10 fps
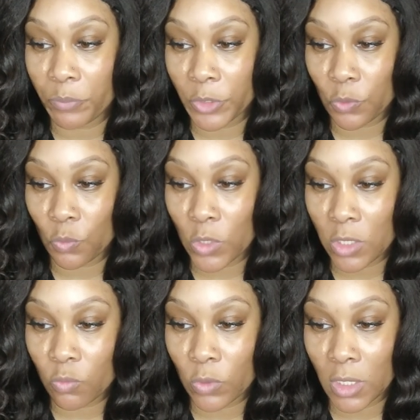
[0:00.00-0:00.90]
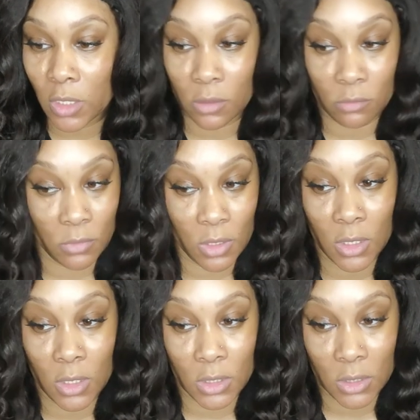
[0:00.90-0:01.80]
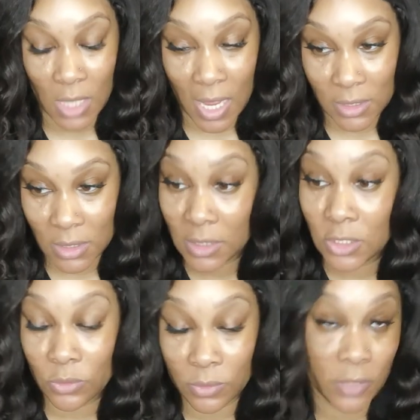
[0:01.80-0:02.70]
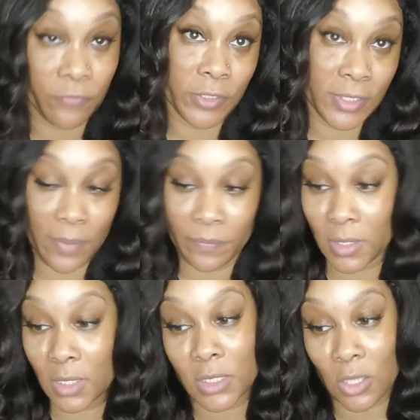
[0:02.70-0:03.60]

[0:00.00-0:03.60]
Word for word: but we went and I used it for something.